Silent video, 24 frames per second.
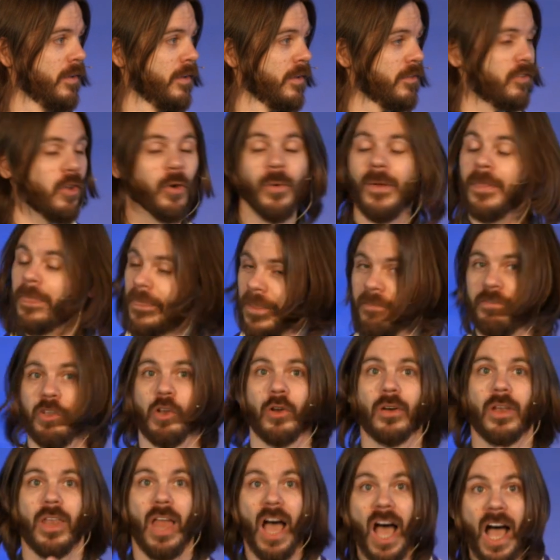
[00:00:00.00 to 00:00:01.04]
So if
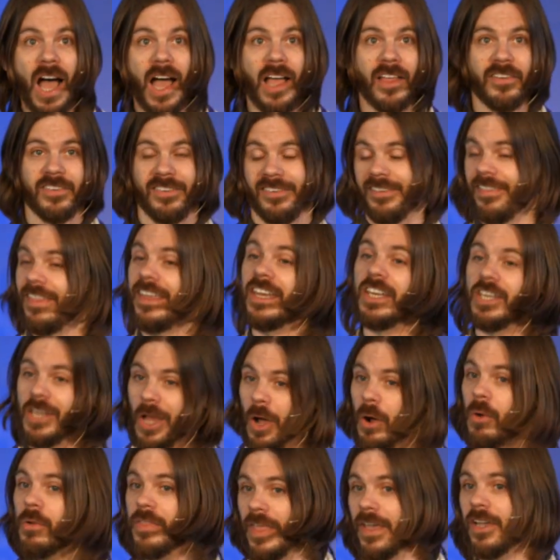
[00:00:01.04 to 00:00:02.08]
you're lost, then
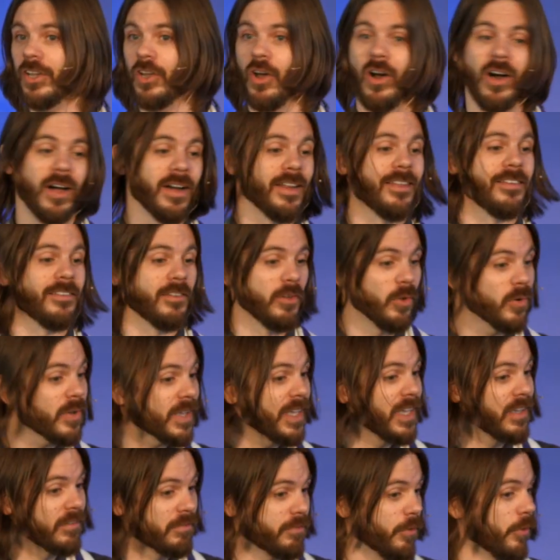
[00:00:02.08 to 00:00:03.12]
know that God is
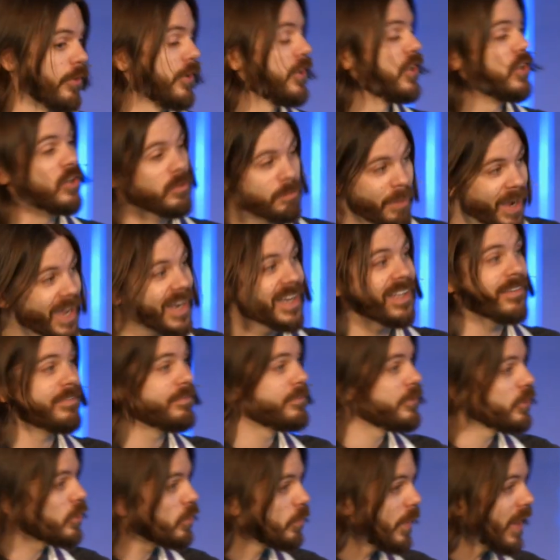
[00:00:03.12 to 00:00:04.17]
looking for you, but
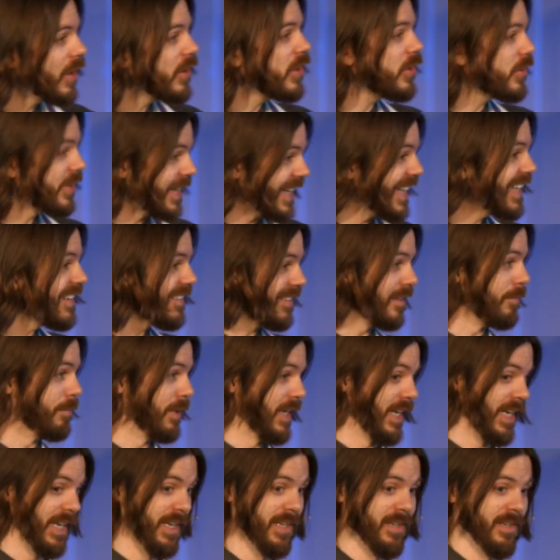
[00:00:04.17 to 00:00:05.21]
if you're where you need to
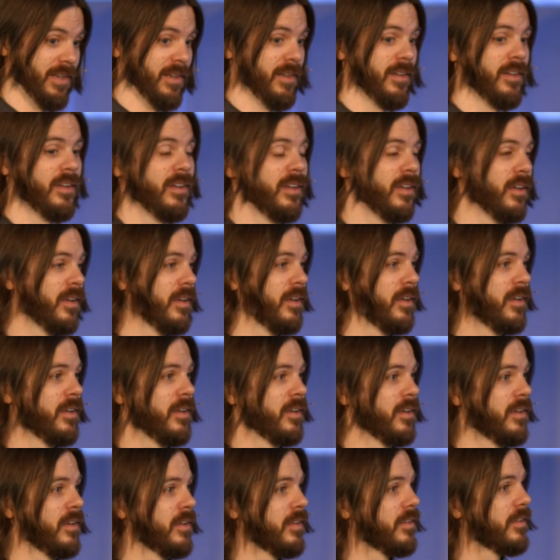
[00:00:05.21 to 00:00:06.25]
be,
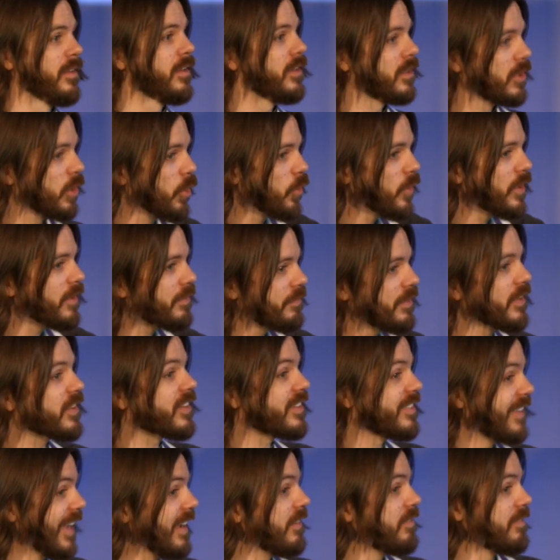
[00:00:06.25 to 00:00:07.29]
then learn to feel
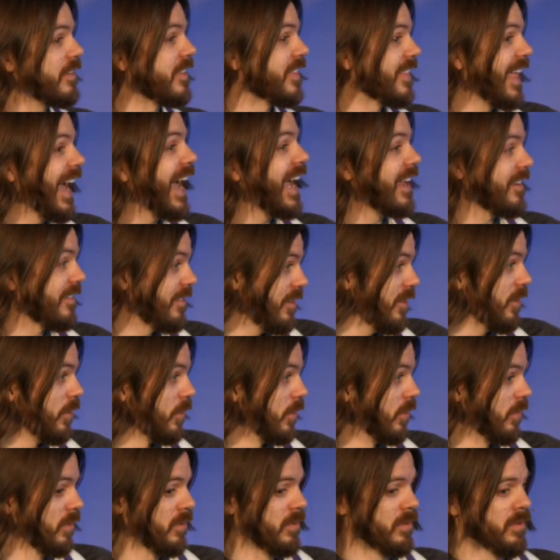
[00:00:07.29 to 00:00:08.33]
safe in that
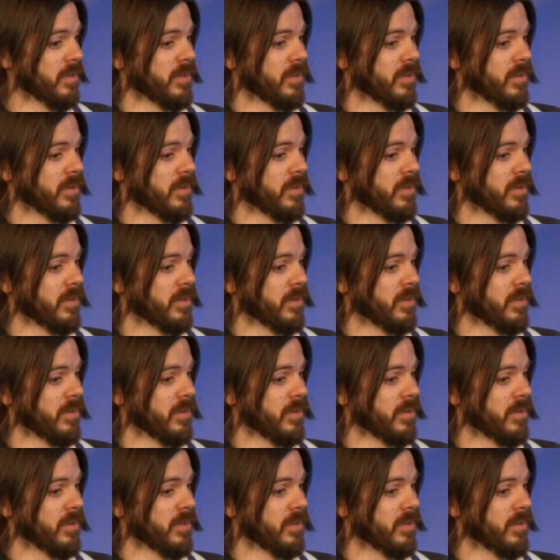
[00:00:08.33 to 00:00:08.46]
too.